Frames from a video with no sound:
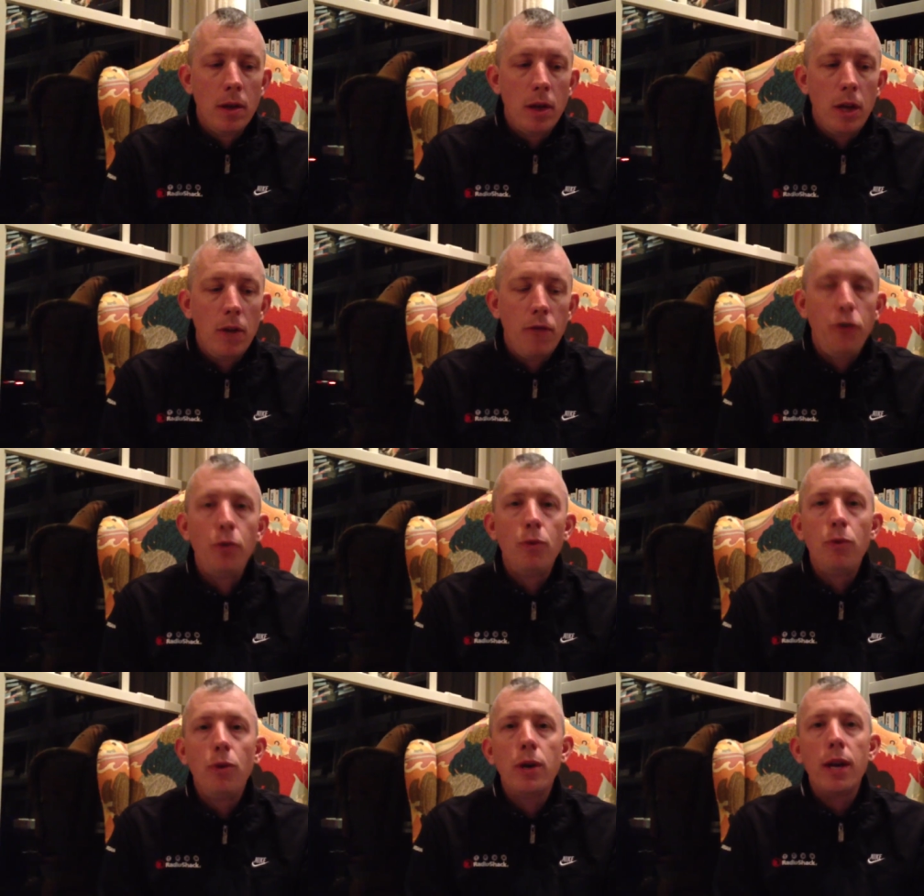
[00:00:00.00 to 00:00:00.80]
if
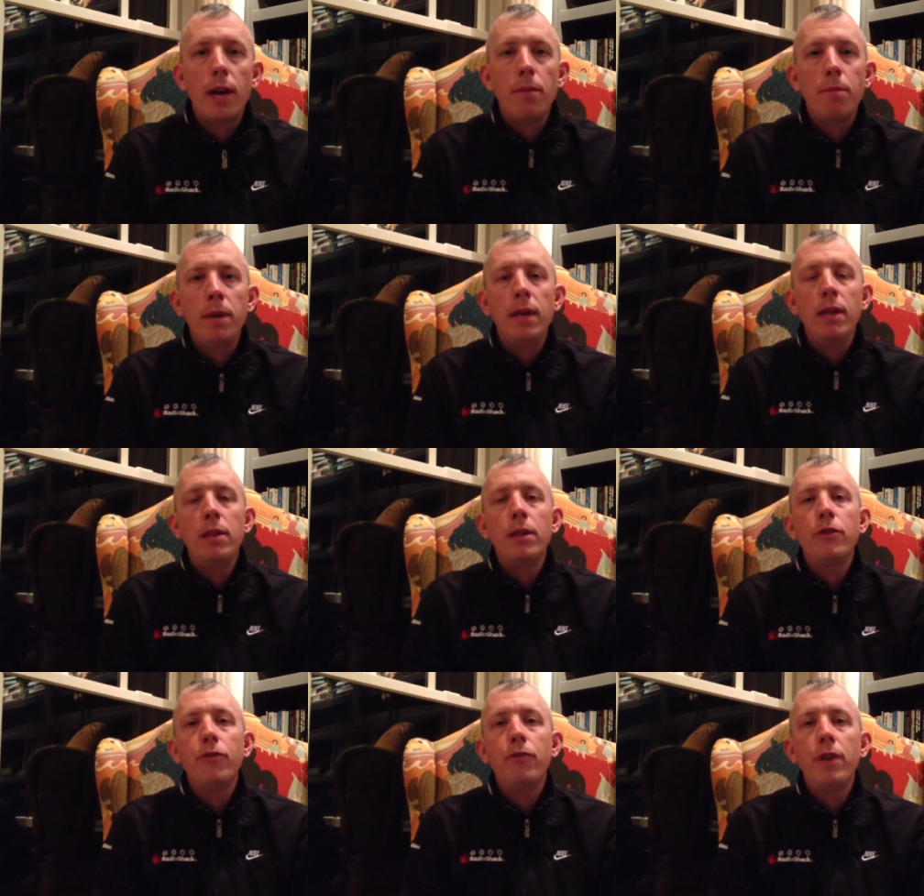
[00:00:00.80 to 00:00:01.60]
you look at me in
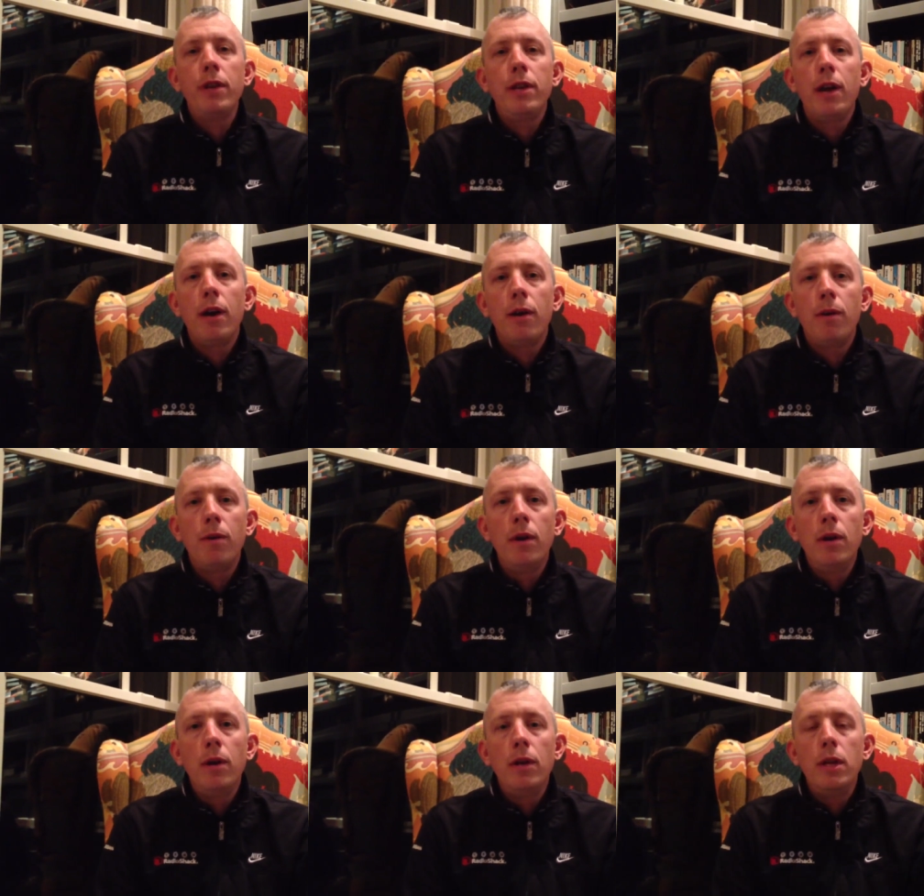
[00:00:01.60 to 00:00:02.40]
this video,
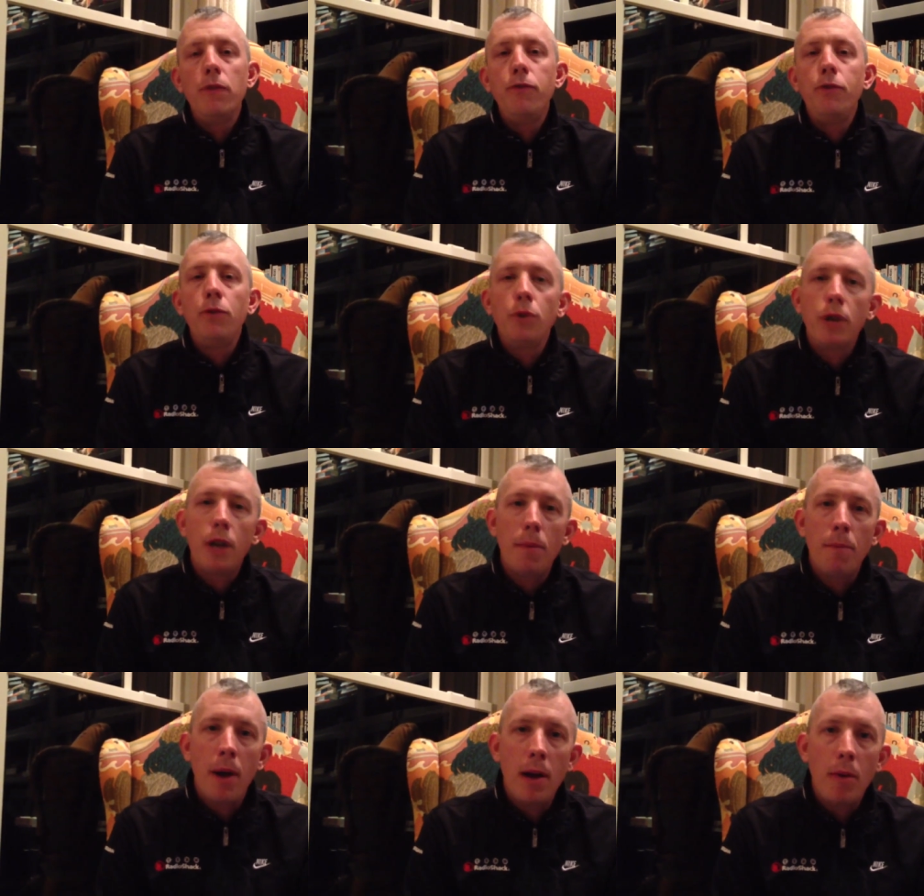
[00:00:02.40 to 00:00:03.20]
if you look
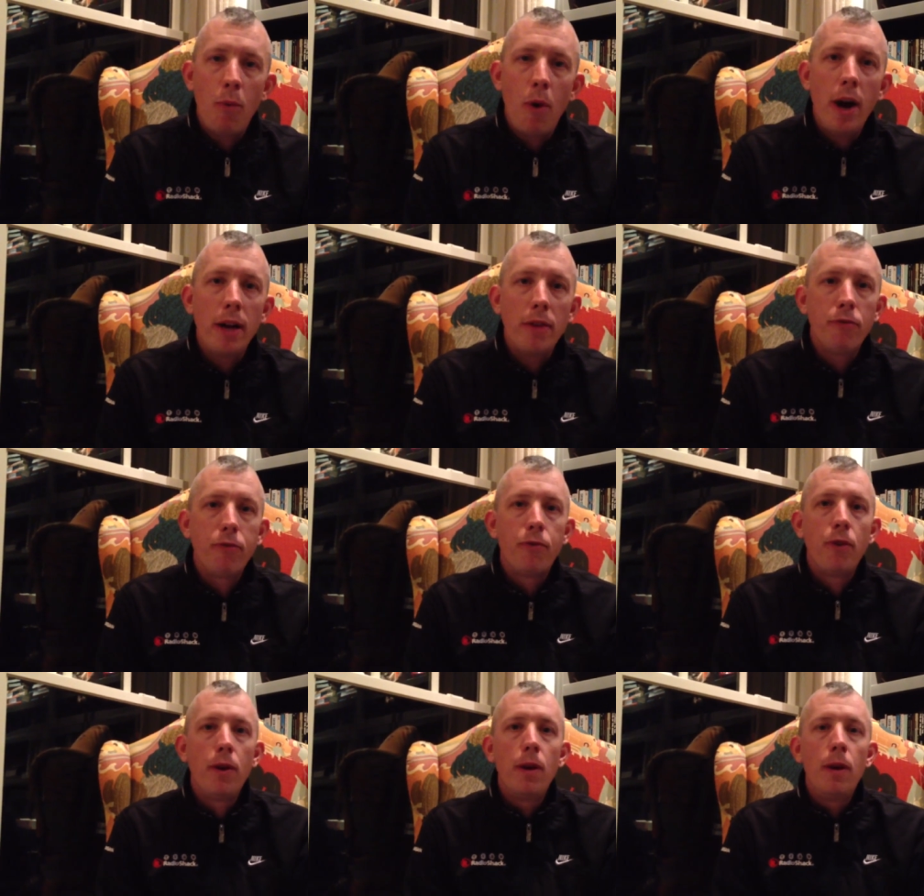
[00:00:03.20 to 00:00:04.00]
at my wife,
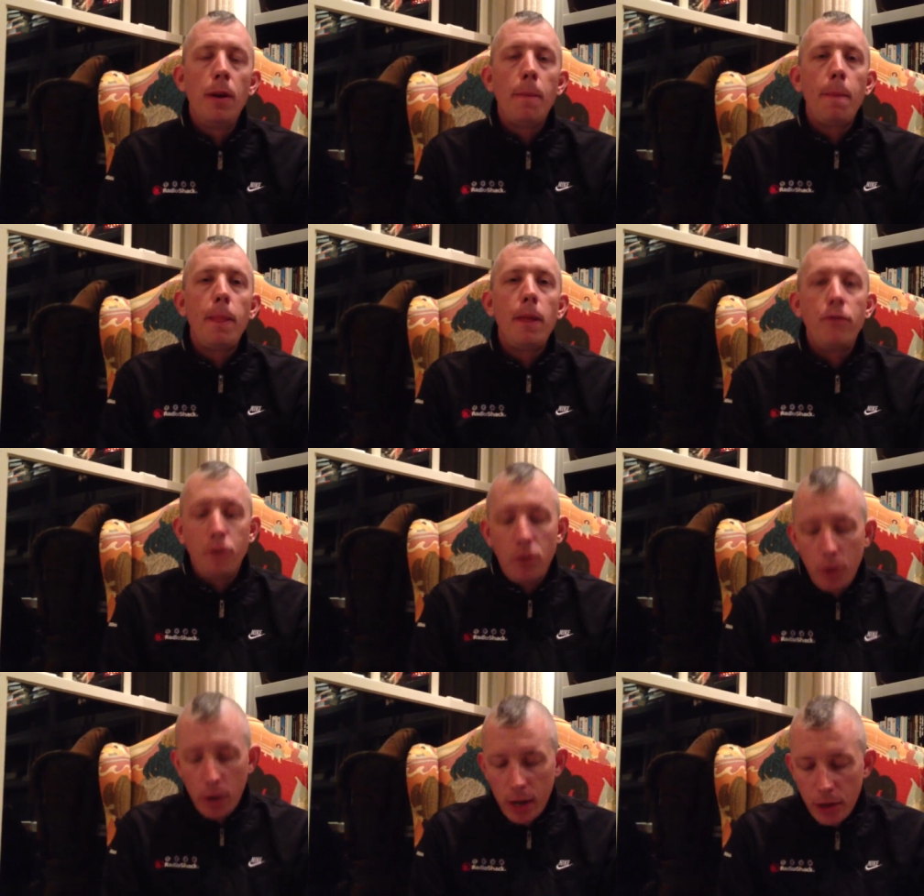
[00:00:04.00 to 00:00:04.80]
if you
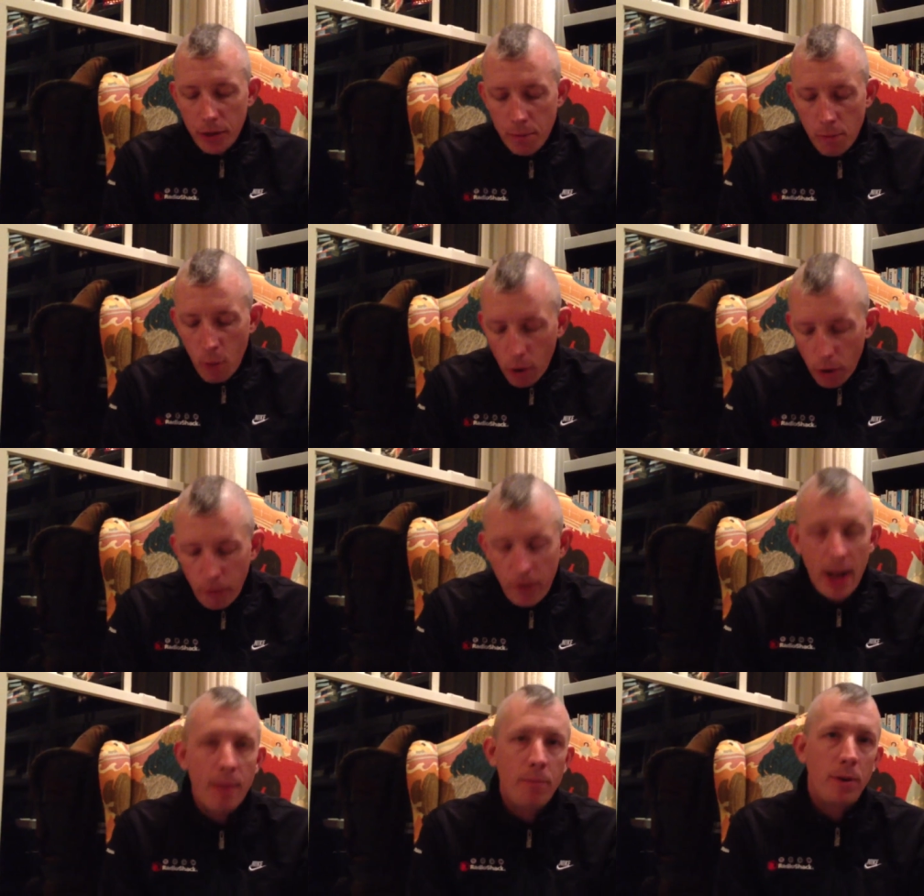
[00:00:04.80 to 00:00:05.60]
look at the Moore
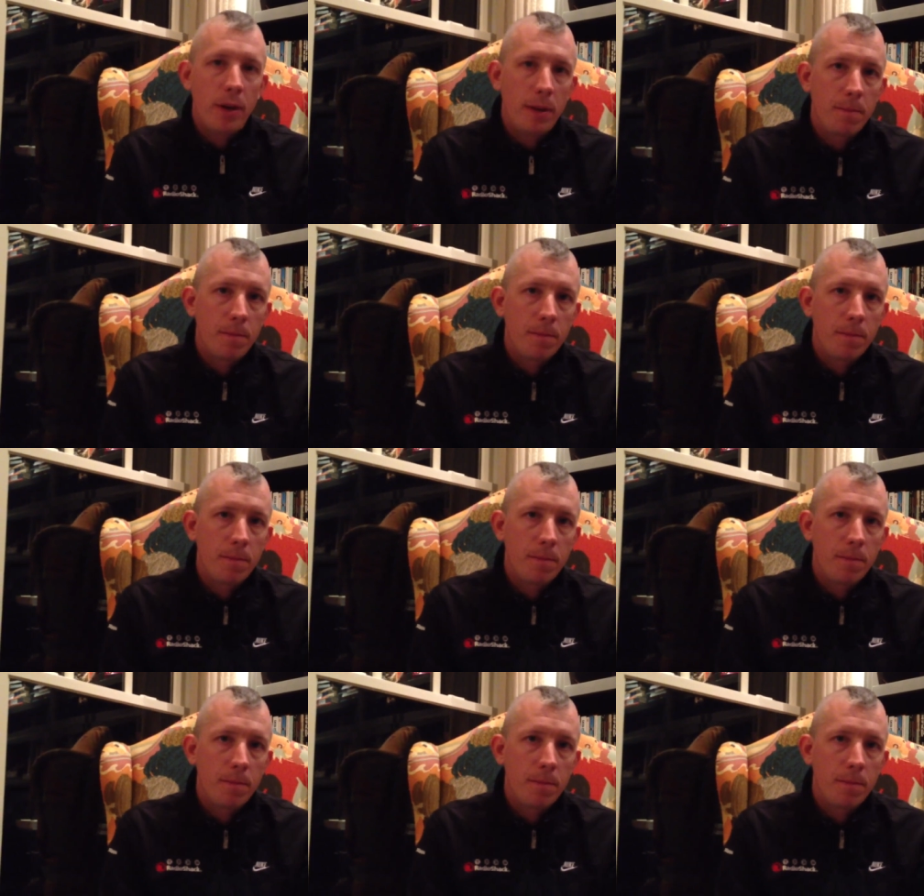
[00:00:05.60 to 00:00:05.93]
family,